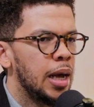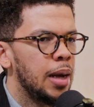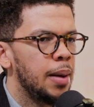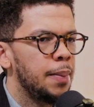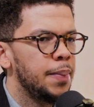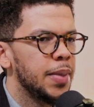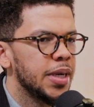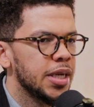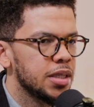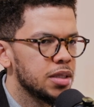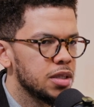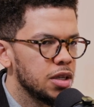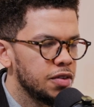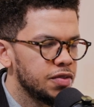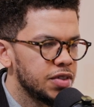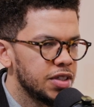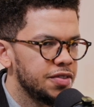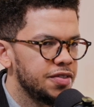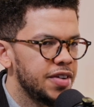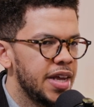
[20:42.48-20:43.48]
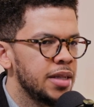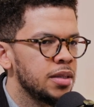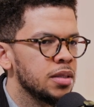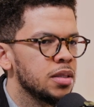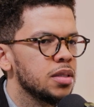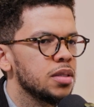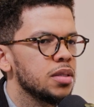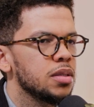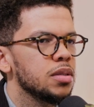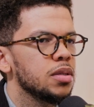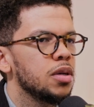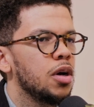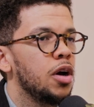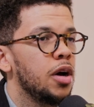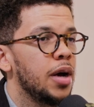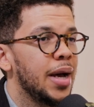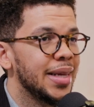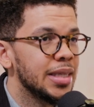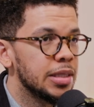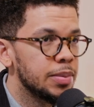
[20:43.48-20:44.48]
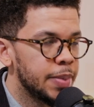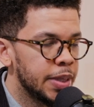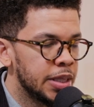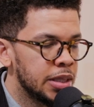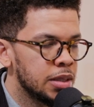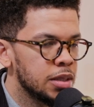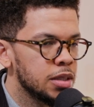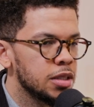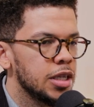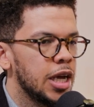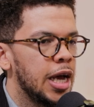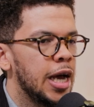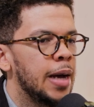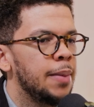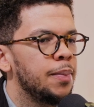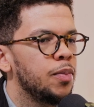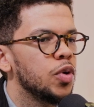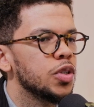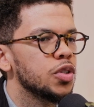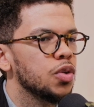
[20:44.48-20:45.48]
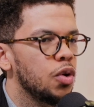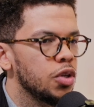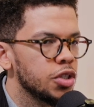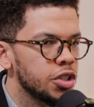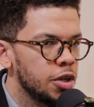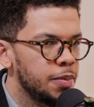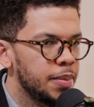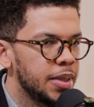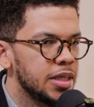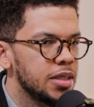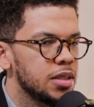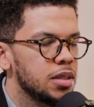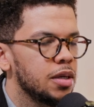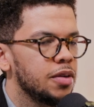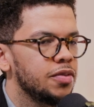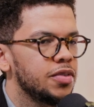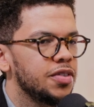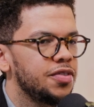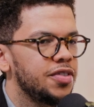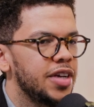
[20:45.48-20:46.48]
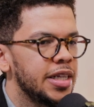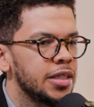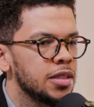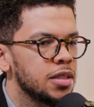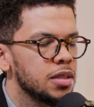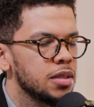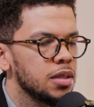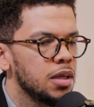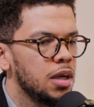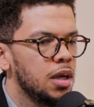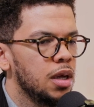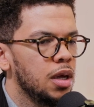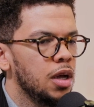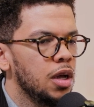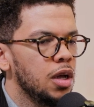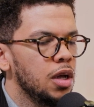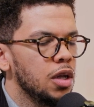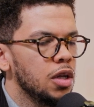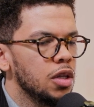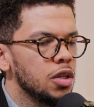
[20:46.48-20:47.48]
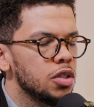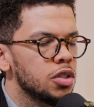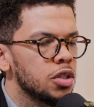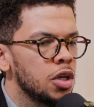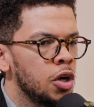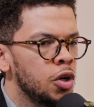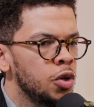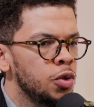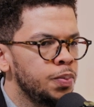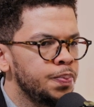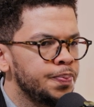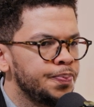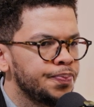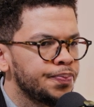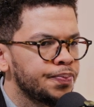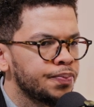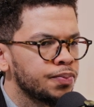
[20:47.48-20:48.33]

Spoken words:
Minister of Defense. Her husband was also Minister of Defense. So